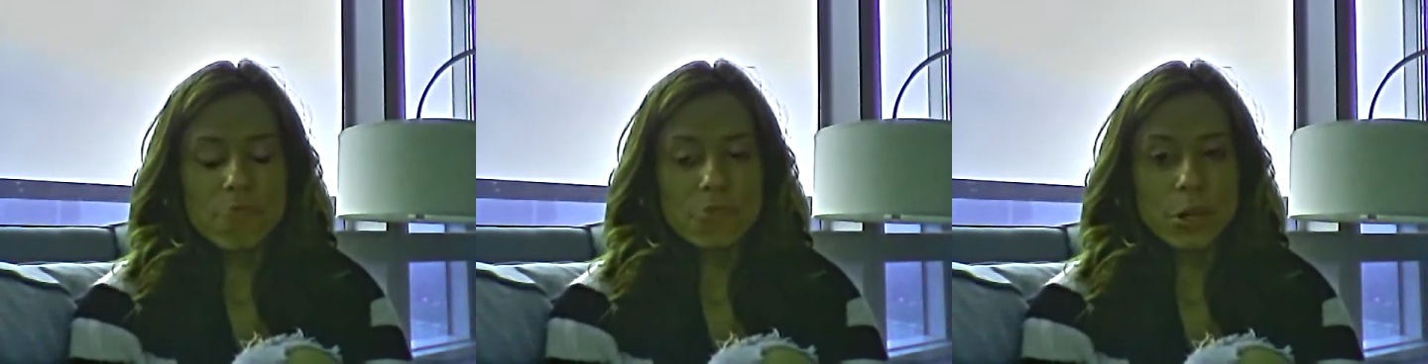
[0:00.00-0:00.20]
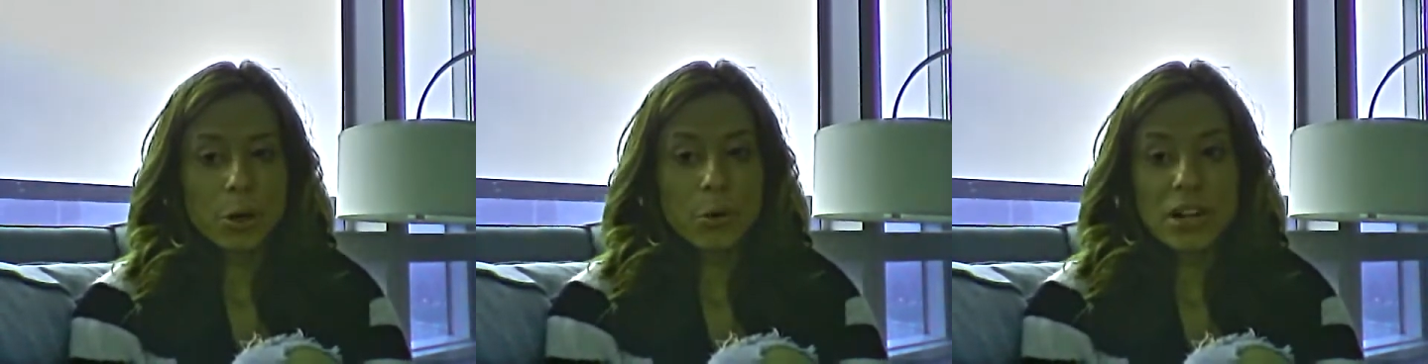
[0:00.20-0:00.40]

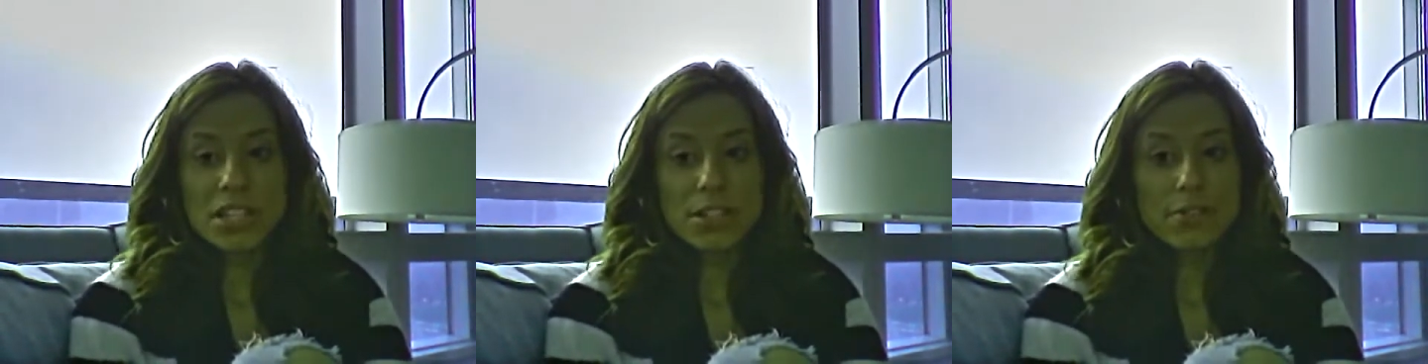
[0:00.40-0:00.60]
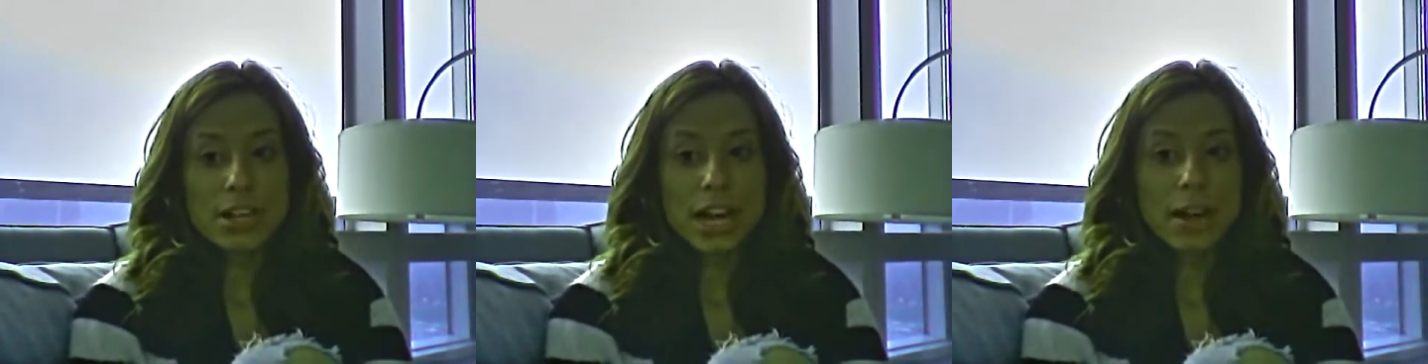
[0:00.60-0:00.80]
they're a
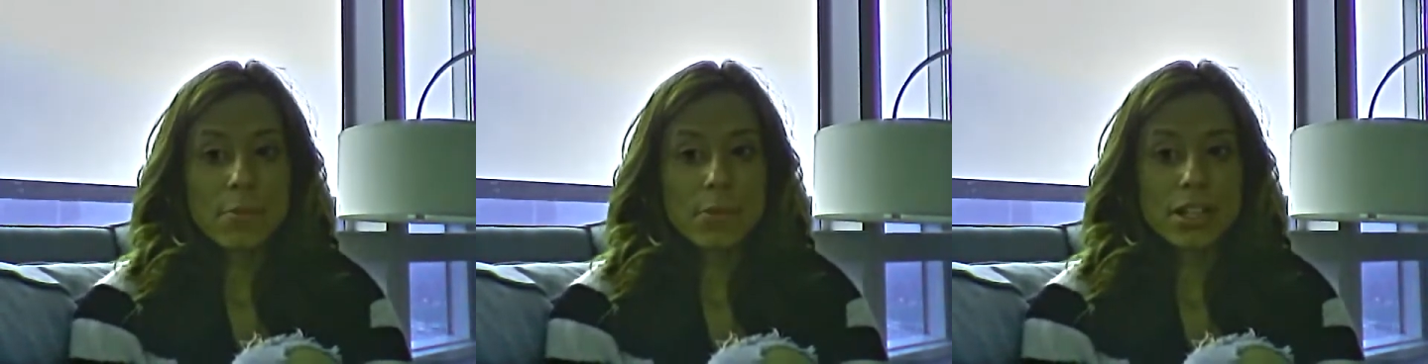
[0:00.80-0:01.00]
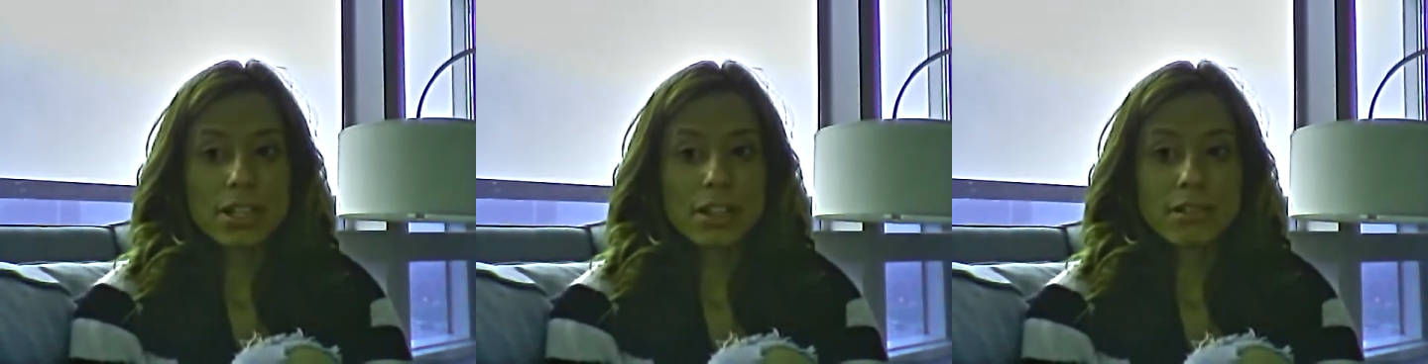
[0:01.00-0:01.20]
waste of time
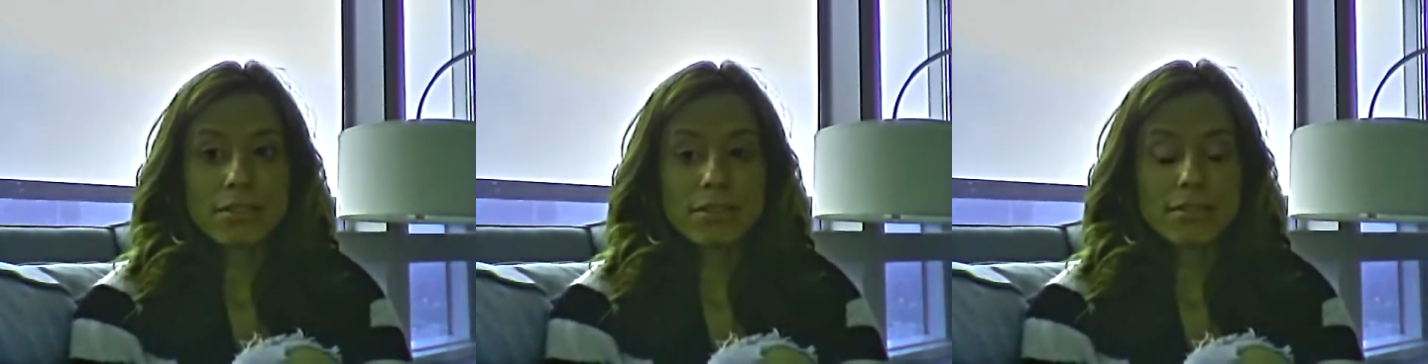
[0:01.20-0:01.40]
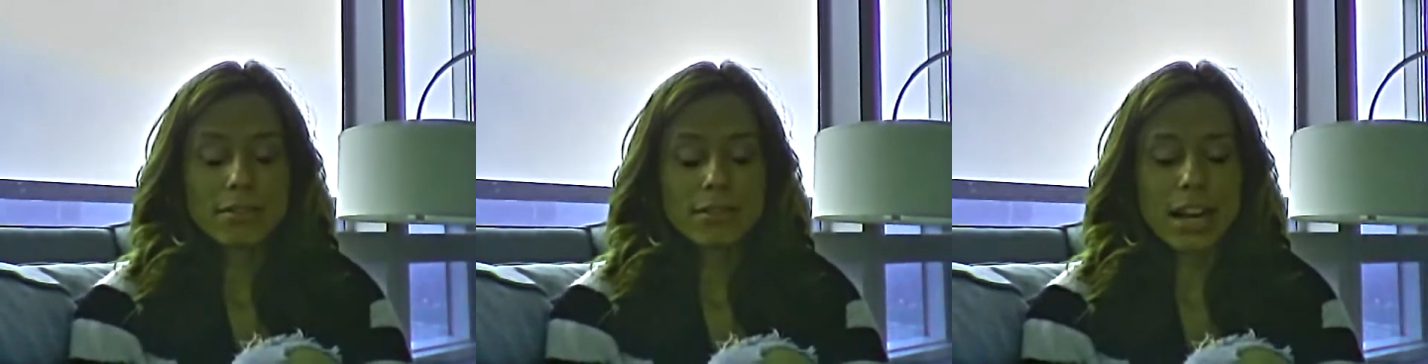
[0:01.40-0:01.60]
and
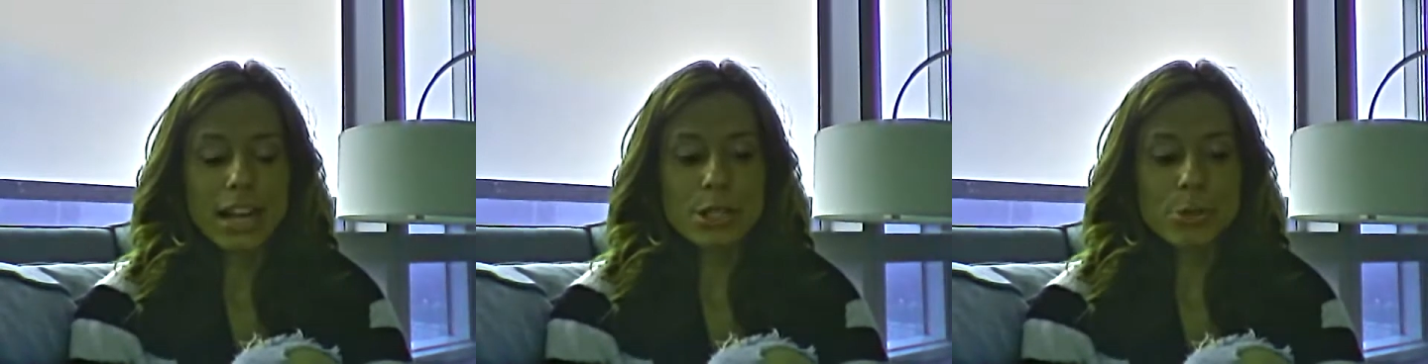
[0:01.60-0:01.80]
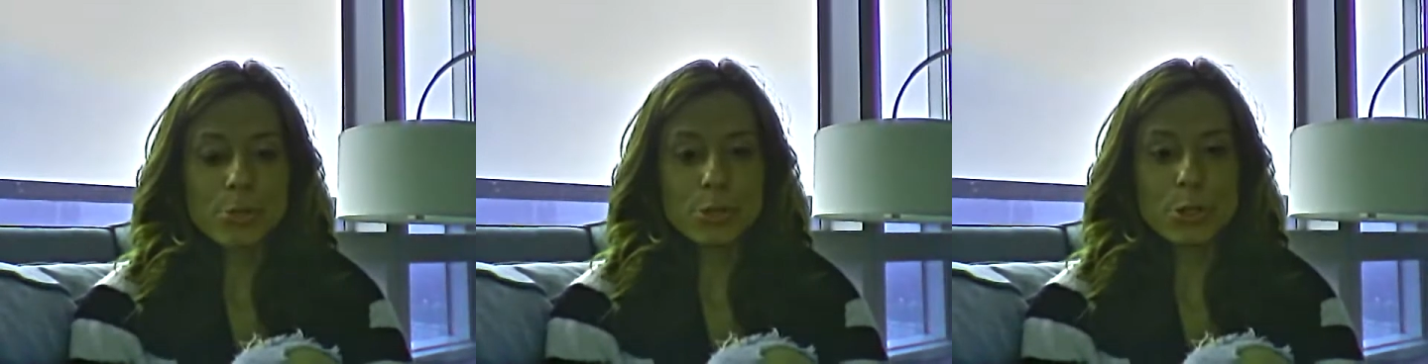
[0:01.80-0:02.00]
not
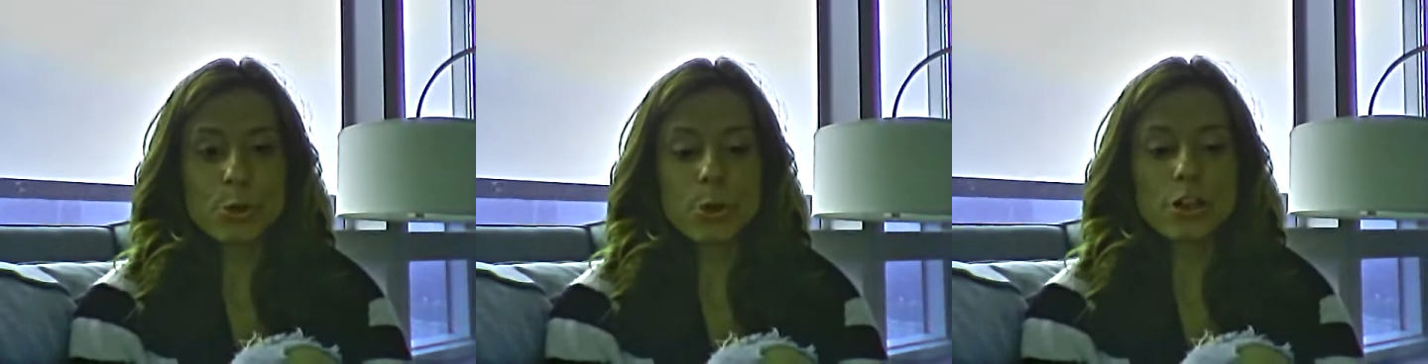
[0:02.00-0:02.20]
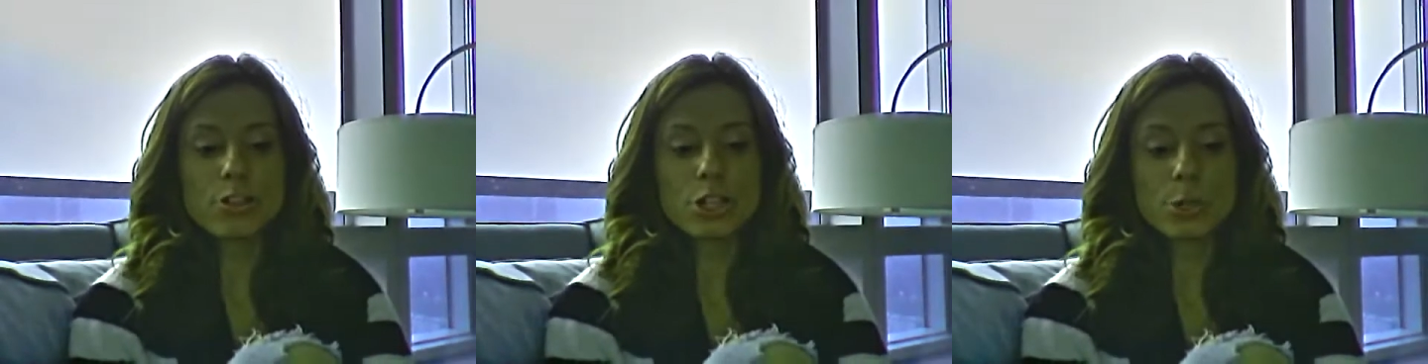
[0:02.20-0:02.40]
to
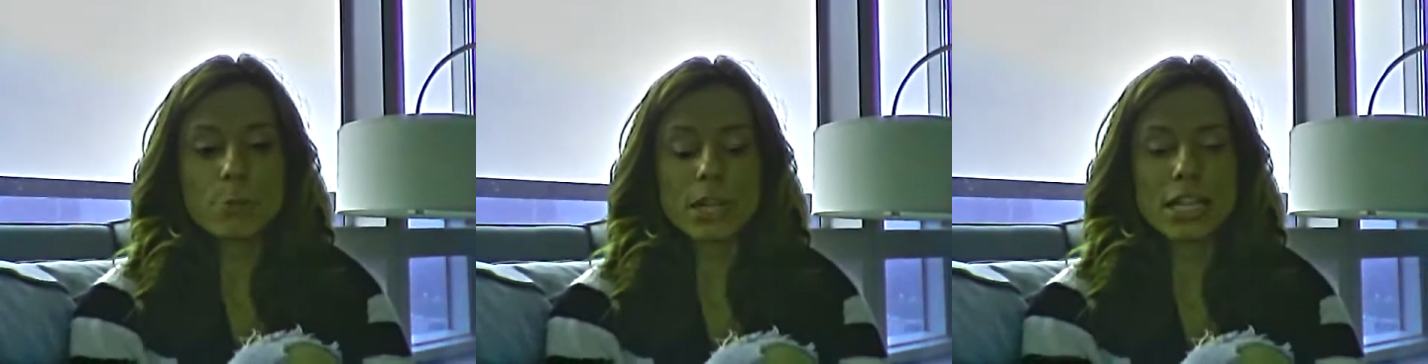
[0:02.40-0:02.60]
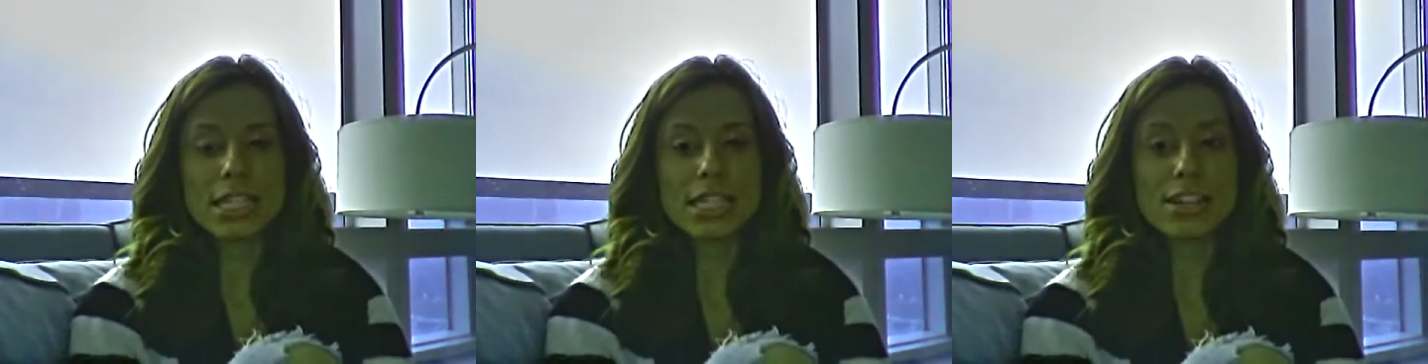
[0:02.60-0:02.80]
pursue it just
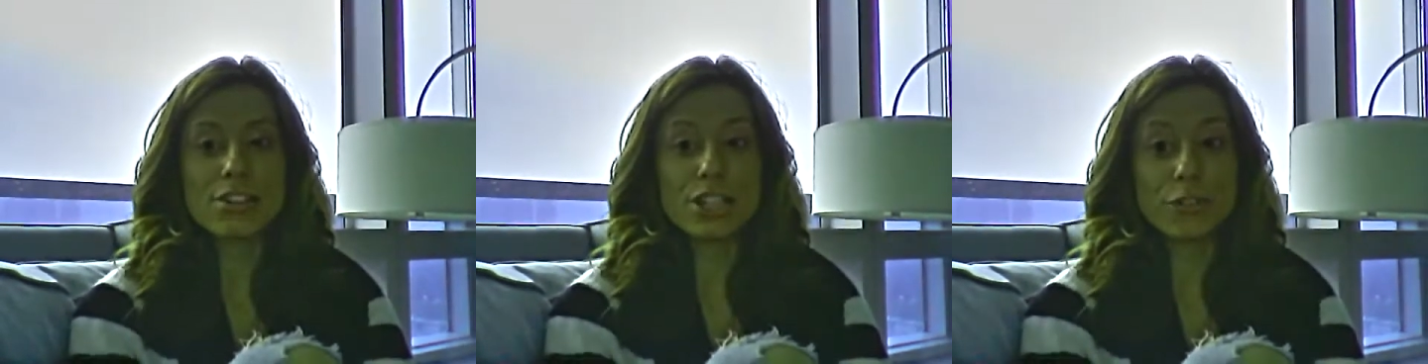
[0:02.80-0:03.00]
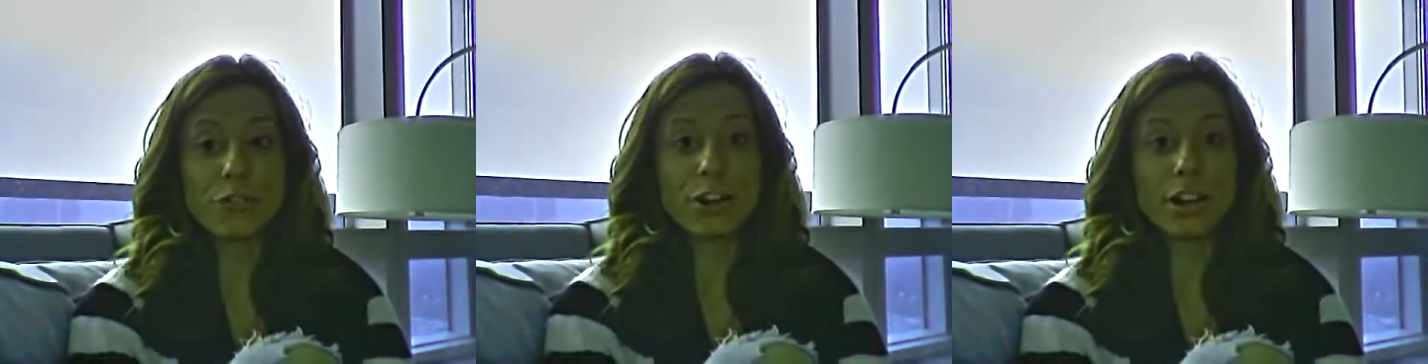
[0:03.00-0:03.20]
because they're
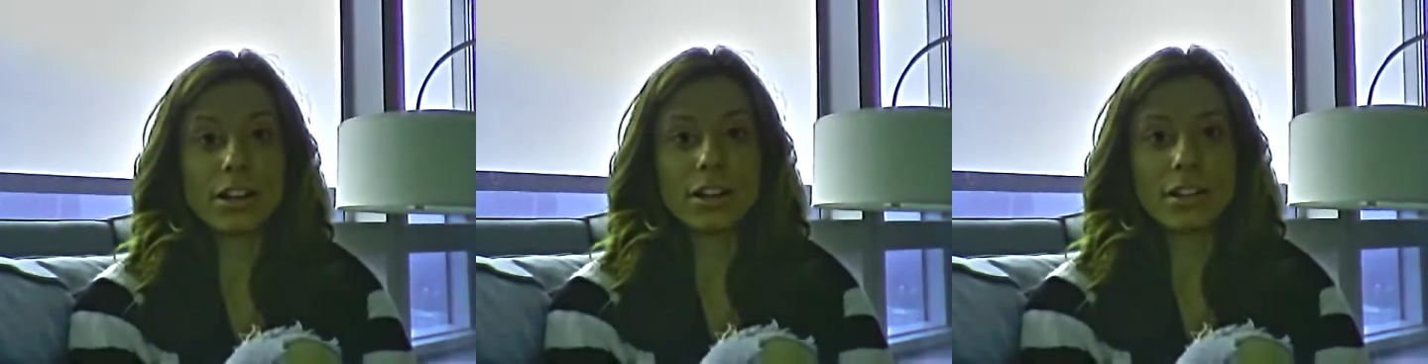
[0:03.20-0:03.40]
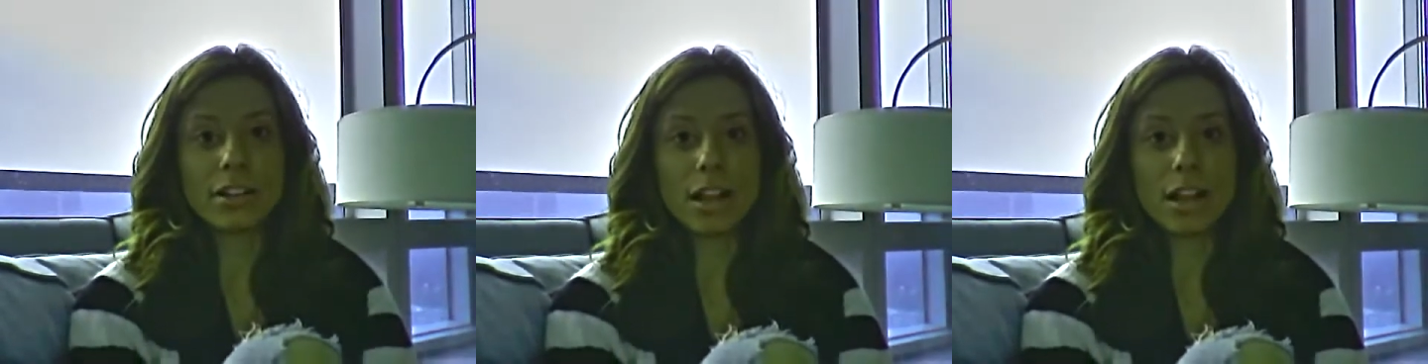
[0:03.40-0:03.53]
different